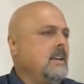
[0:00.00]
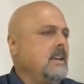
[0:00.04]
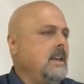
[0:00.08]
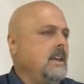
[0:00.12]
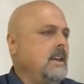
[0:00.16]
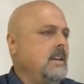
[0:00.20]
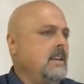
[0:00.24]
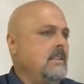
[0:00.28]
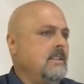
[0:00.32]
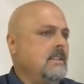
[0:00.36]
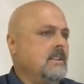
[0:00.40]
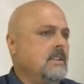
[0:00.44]

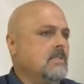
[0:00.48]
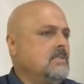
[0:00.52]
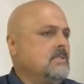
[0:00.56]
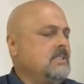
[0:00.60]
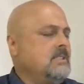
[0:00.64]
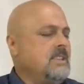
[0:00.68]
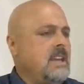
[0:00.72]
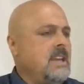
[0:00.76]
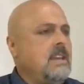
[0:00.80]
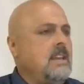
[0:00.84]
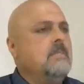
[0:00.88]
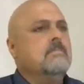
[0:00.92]
And you know,
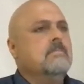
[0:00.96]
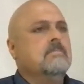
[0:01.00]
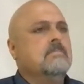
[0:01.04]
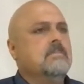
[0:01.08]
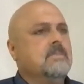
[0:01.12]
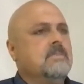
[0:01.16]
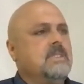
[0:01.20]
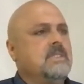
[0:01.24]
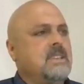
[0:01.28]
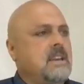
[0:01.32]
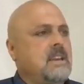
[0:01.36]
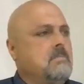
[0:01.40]

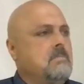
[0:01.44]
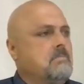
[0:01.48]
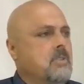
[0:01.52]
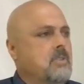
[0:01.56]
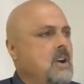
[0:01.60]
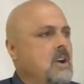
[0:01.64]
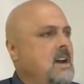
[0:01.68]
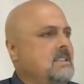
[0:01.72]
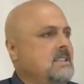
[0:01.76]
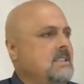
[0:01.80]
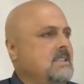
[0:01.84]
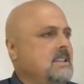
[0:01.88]
same same
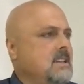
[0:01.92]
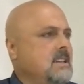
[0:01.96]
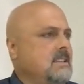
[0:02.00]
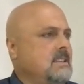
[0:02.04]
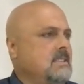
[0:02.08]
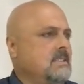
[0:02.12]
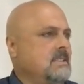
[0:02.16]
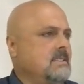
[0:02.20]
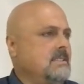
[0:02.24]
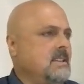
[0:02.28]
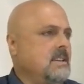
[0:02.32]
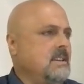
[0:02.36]

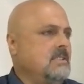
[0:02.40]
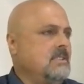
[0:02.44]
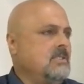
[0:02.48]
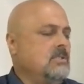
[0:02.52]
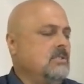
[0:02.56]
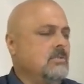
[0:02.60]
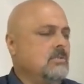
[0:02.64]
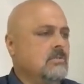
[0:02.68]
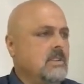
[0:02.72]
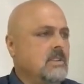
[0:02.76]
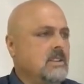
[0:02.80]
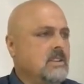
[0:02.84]
process as, as
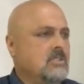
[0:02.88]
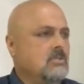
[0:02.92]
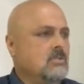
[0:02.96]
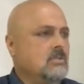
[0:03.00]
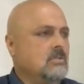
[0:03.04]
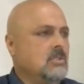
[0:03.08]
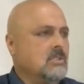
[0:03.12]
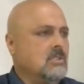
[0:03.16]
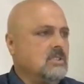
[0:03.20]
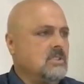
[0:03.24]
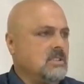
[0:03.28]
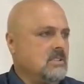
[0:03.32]
you as
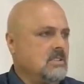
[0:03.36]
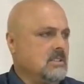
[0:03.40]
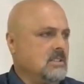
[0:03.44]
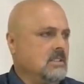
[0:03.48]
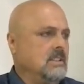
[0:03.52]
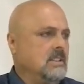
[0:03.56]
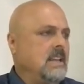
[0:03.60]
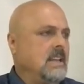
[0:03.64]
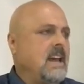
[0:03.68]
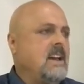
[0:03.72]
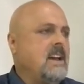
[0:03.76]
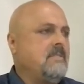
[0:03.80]
you look to the
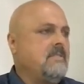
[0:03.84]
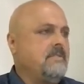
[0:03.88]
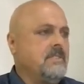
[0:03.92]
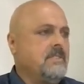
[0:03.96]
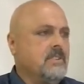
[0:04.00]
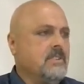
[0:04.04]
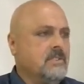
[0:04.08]
left,